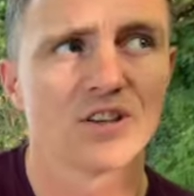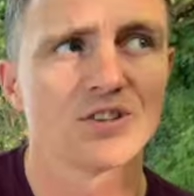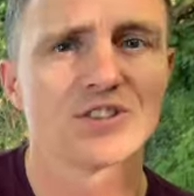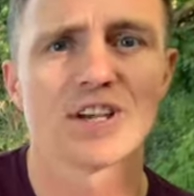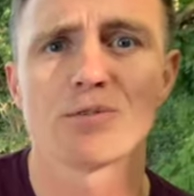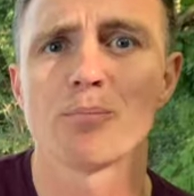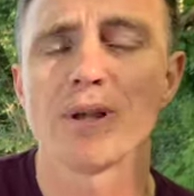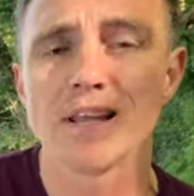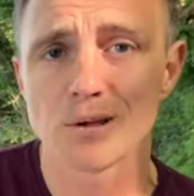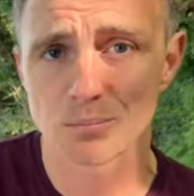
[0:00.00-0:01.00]
There's 7
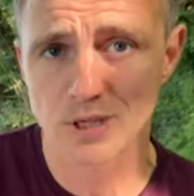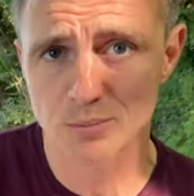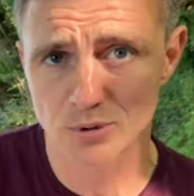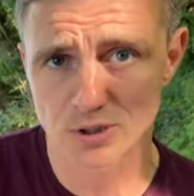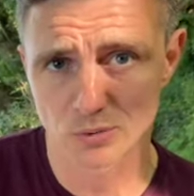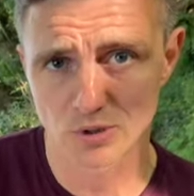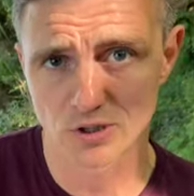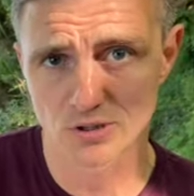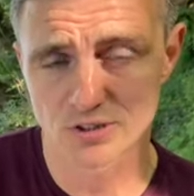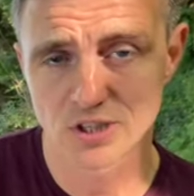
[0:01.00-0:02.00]
billion people in the
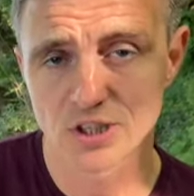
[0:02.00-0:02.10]
world.